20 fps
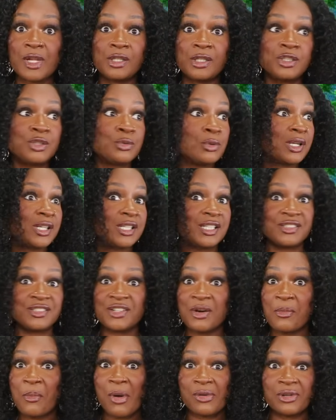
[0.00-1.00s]
You wouldn't get
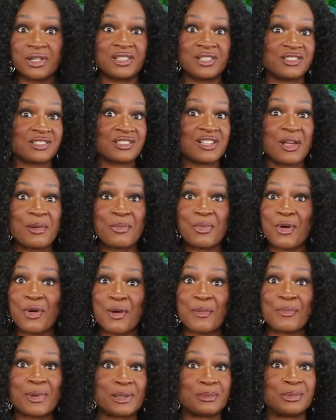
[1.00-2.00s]
no more Liz
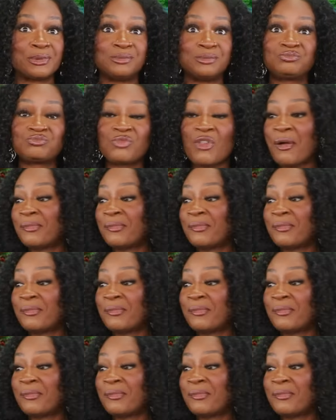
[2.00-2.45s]
Claiborne, baby.